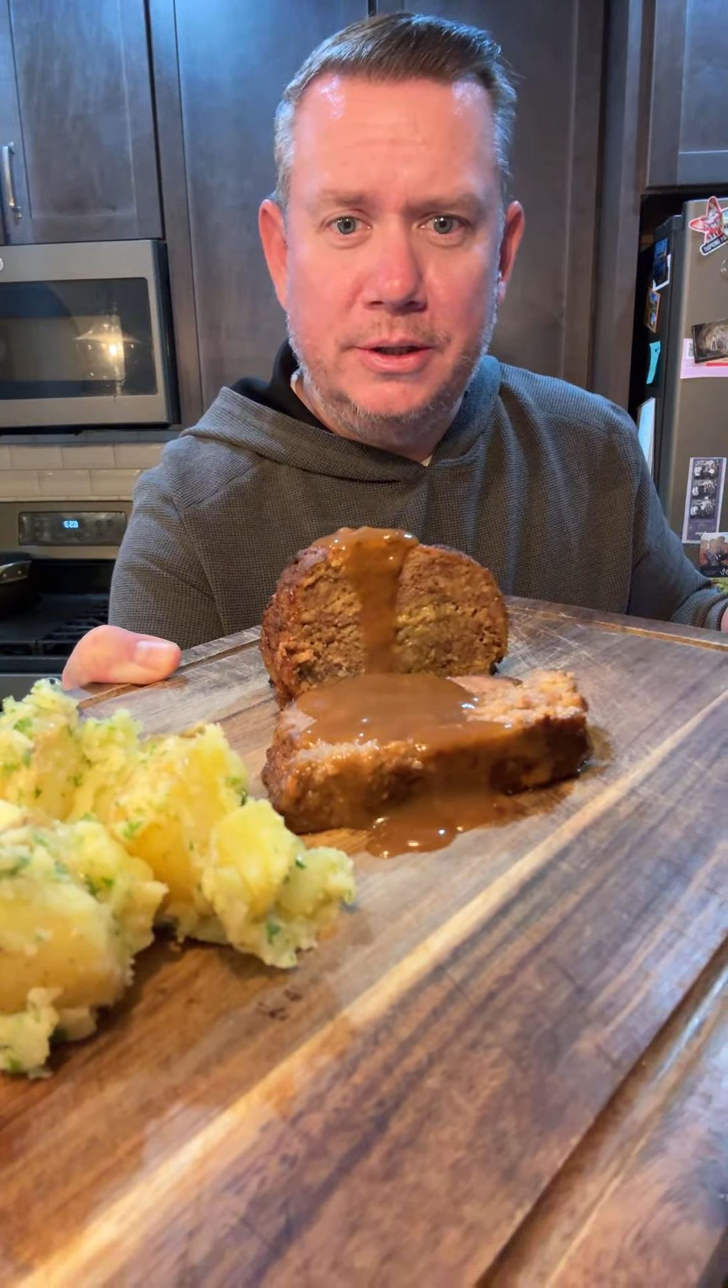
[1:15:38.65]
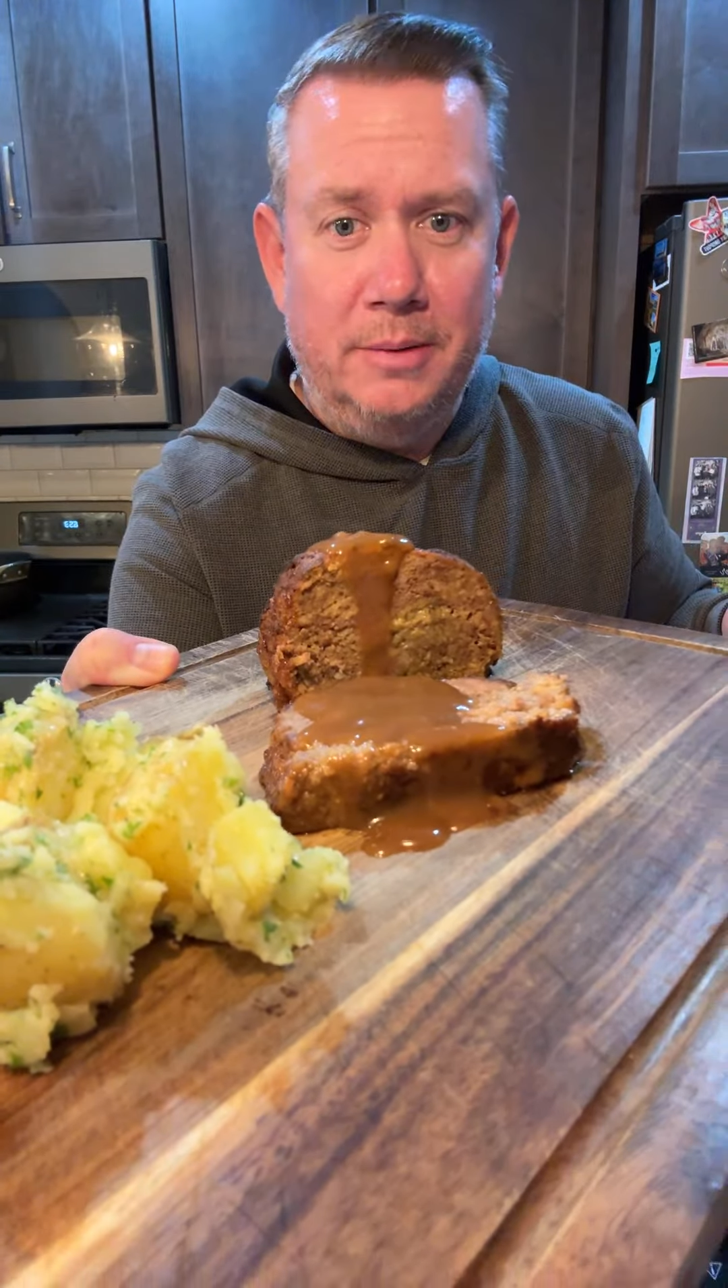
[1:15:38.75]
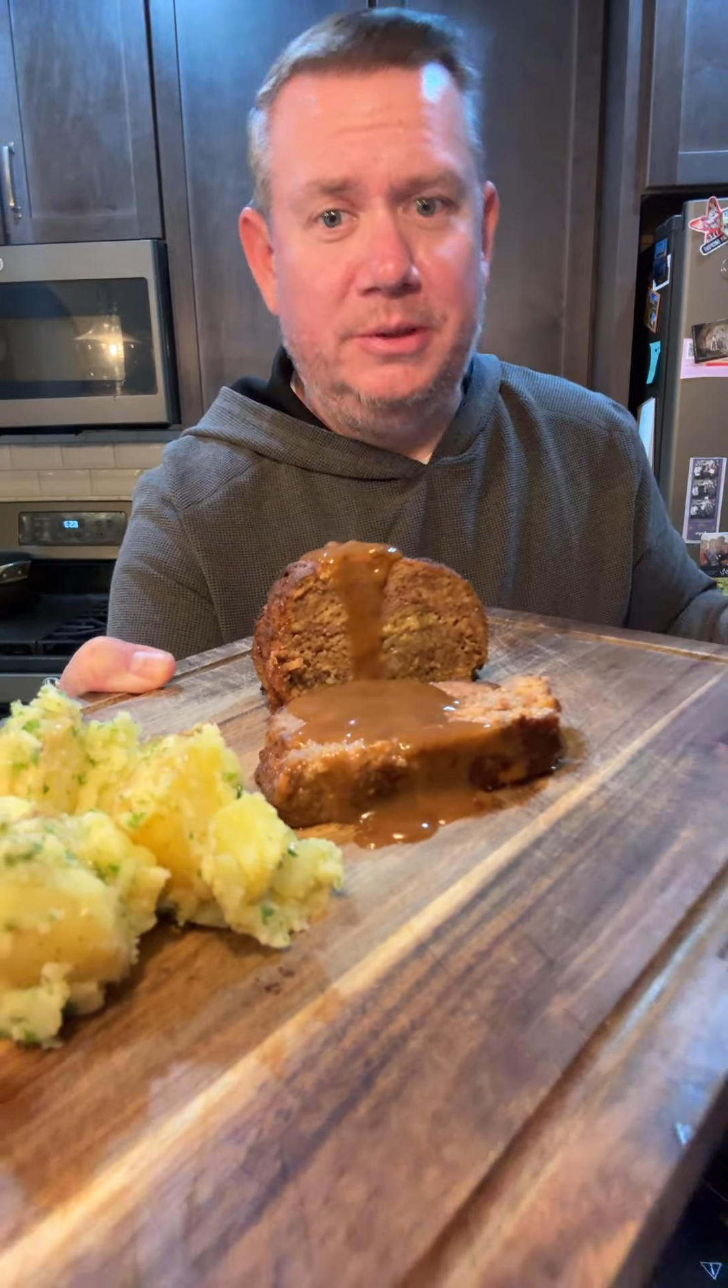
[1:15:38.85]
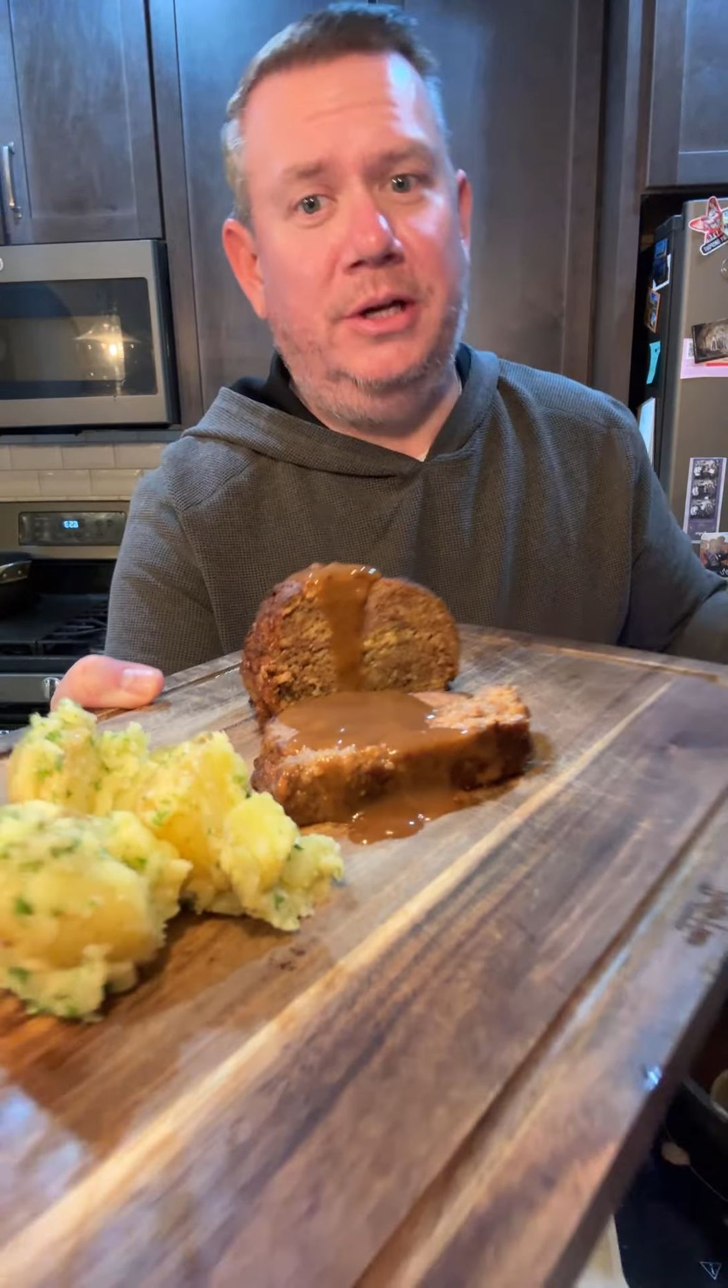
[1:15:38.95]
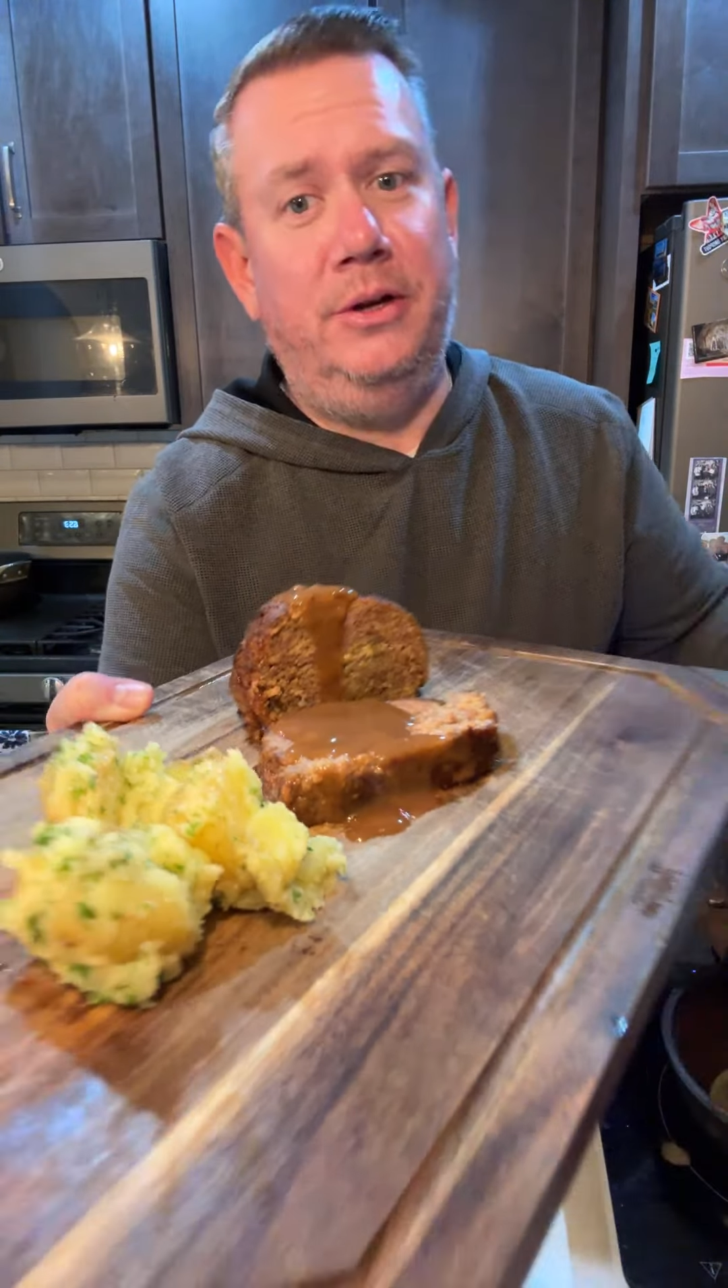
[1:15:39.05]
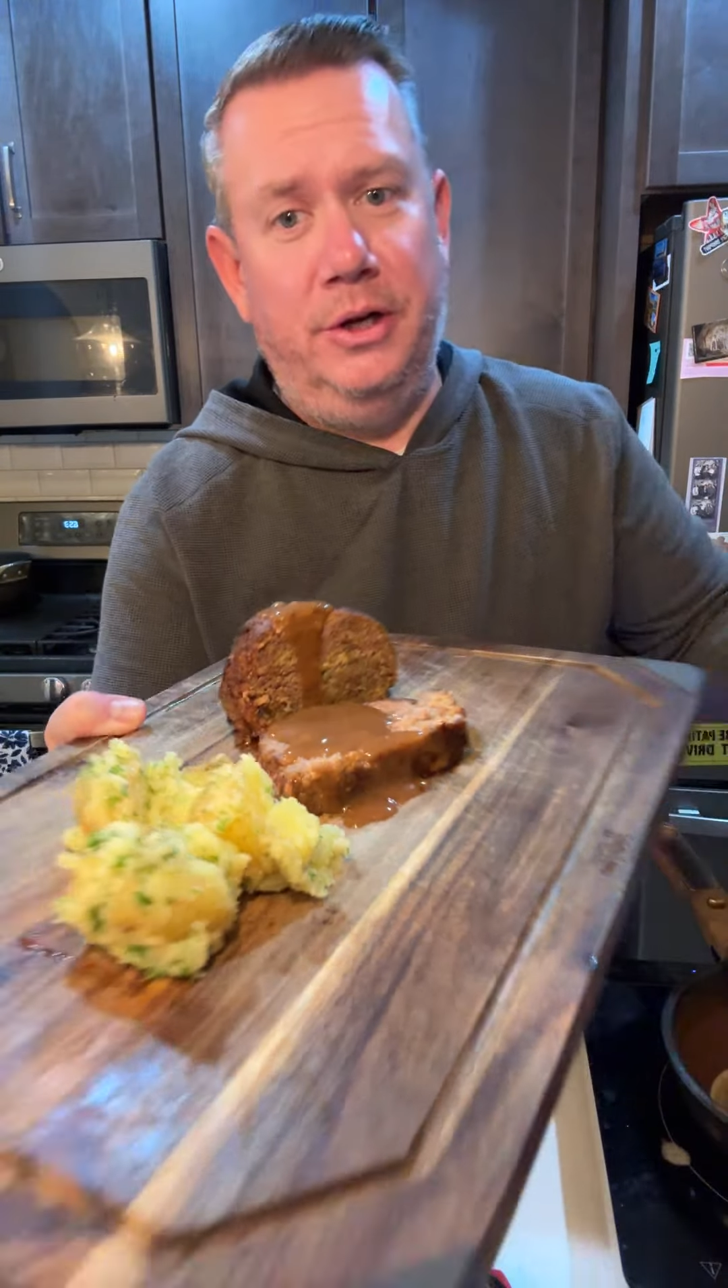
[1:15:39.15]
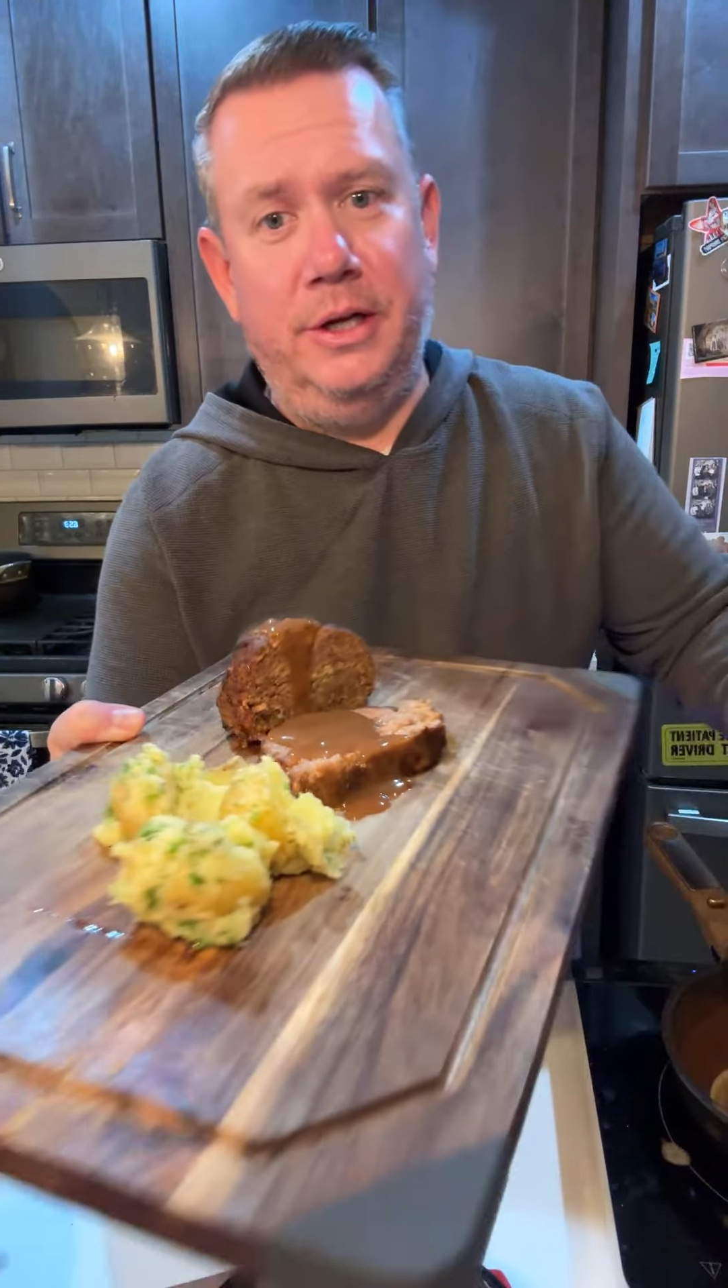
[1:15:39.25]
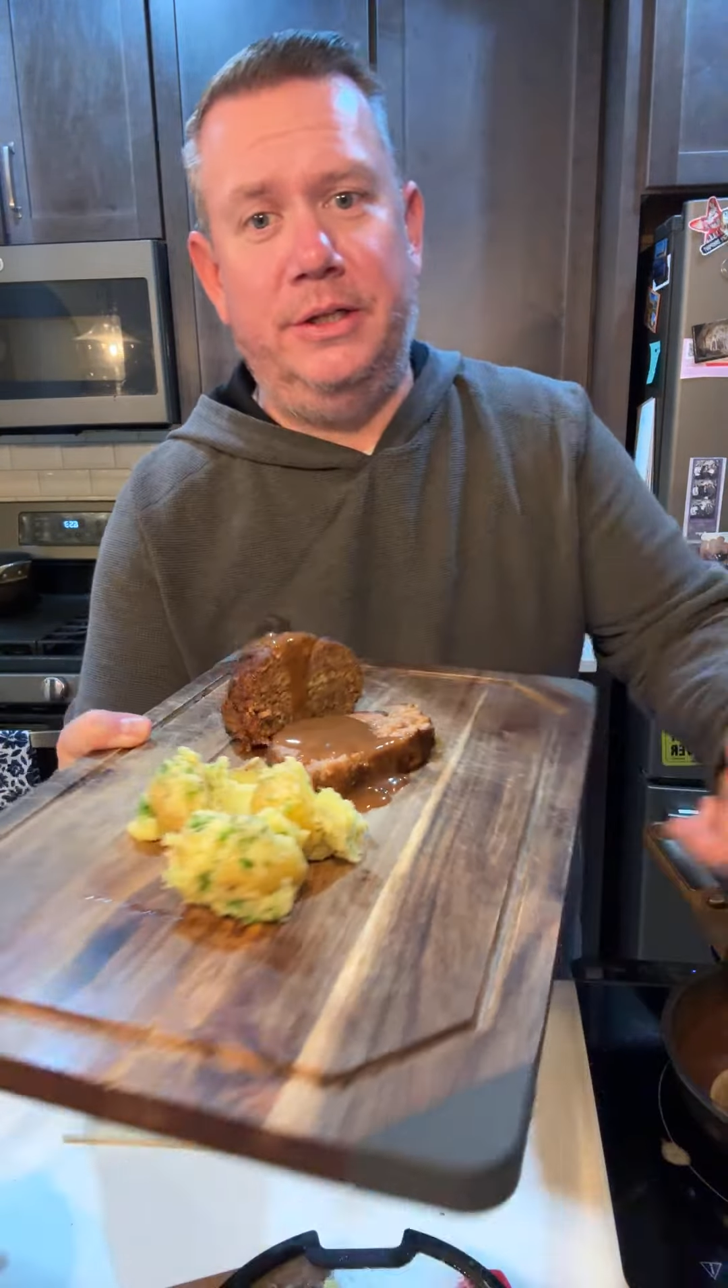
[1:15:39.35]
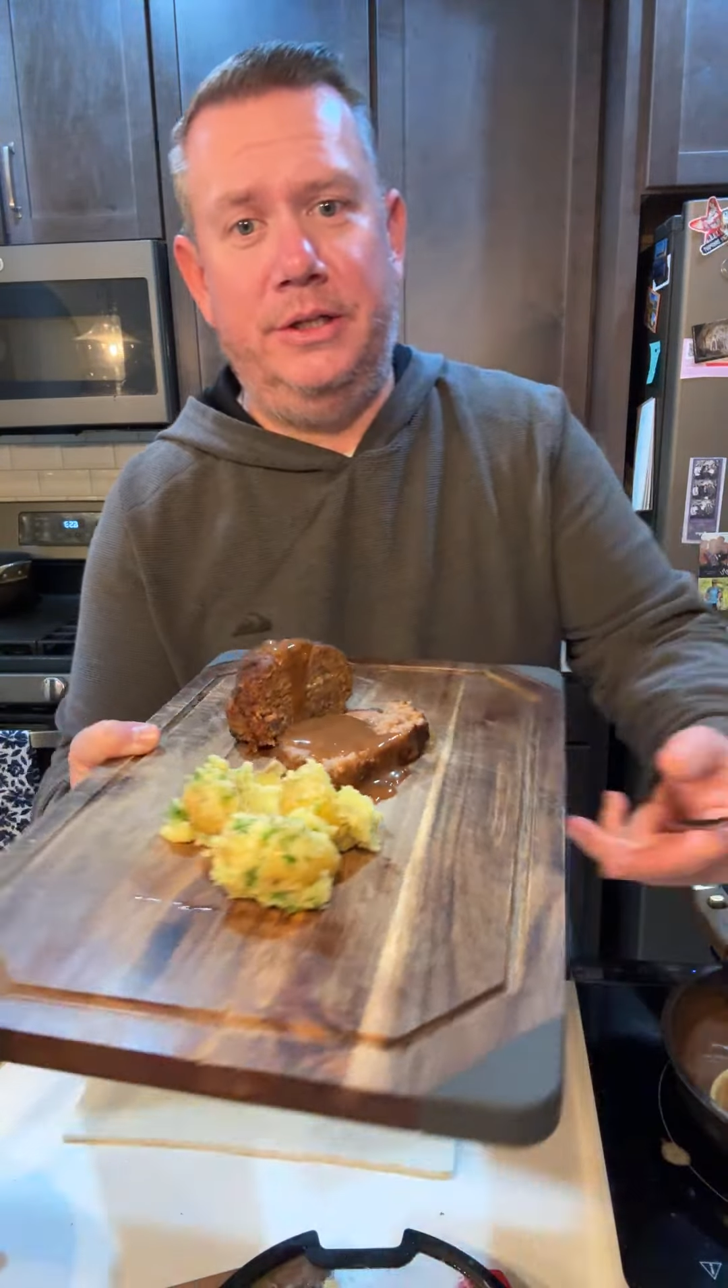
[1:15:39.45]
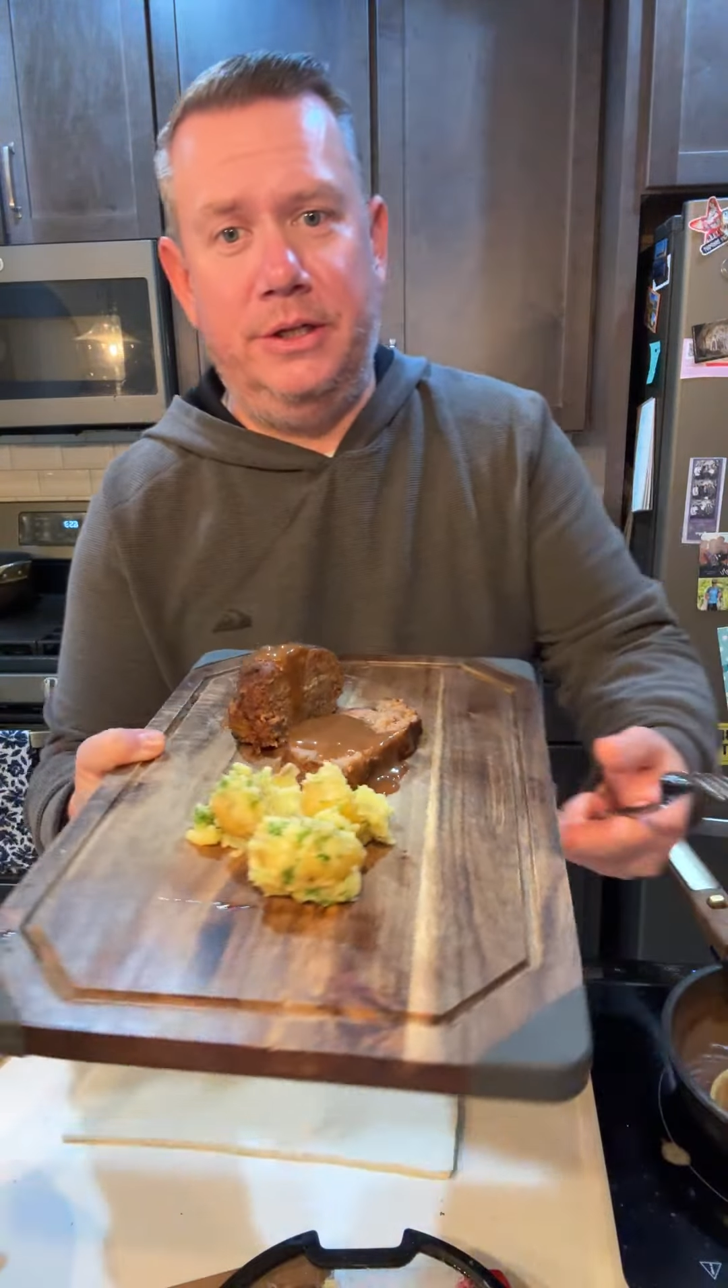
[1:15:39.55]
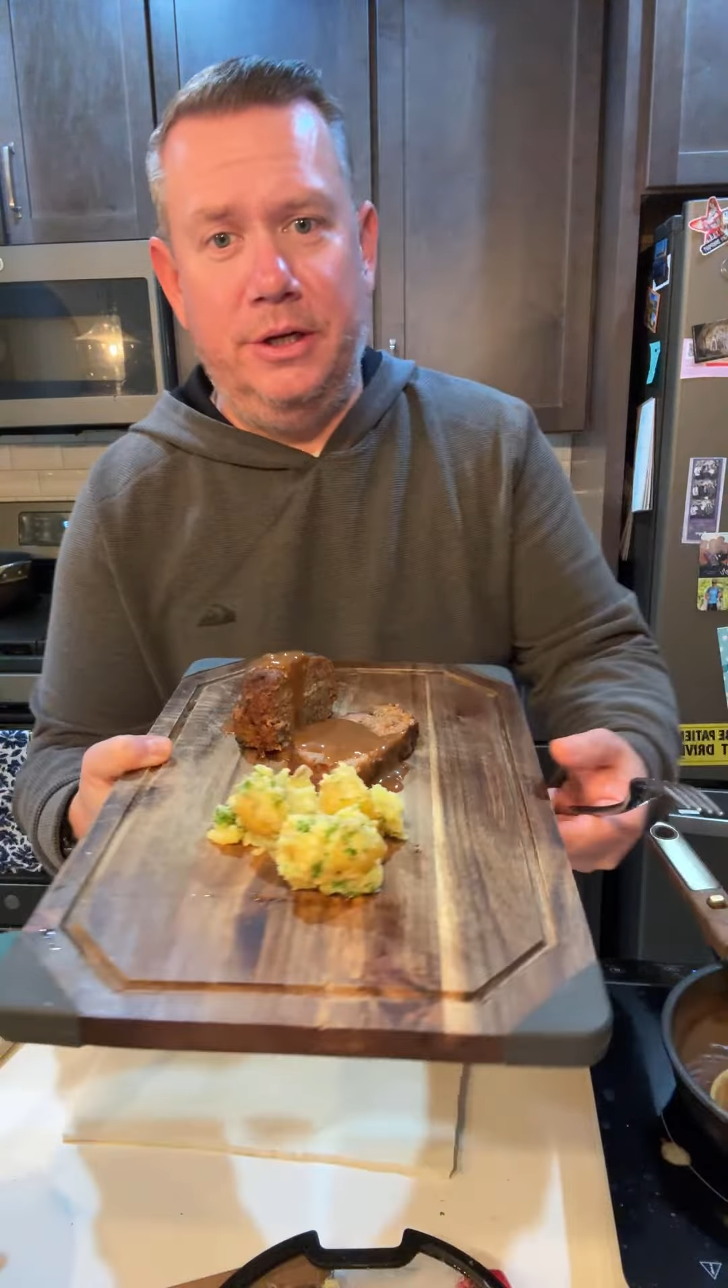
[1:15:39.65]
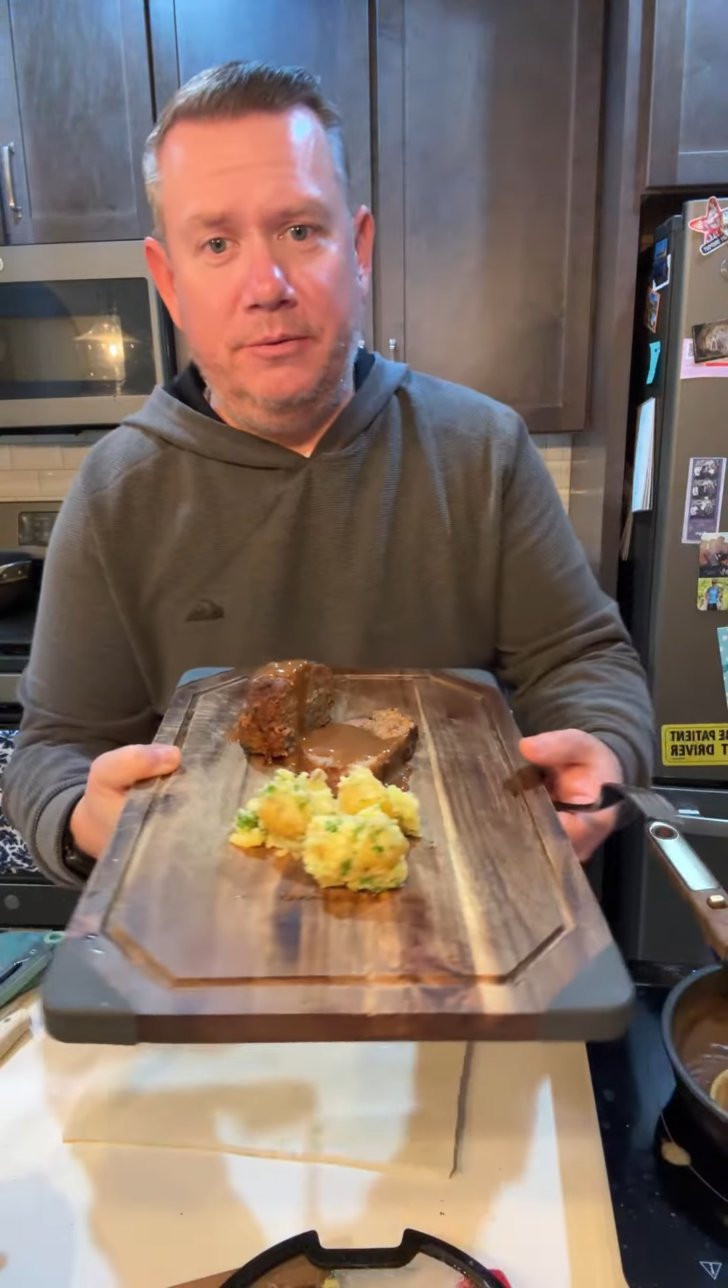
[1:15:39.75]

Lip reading: I'm telling you guys, this is good.